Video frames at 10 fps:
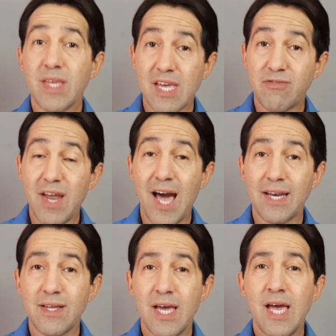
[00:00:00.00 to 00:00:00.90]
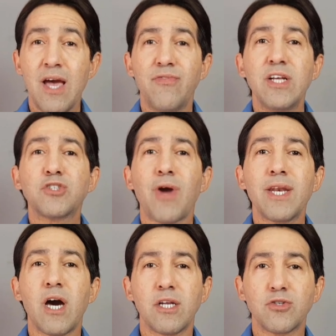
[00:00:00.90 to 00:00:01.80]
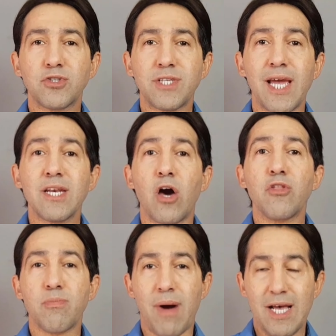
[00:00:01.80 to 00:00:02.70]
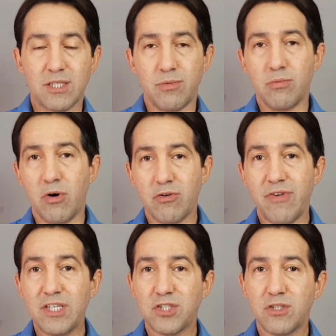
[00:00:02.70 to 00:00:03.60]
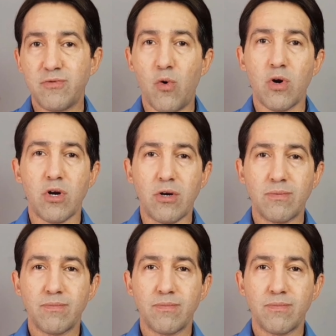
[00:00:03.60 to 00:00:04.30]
If not, then try to understand other possible motivations for her.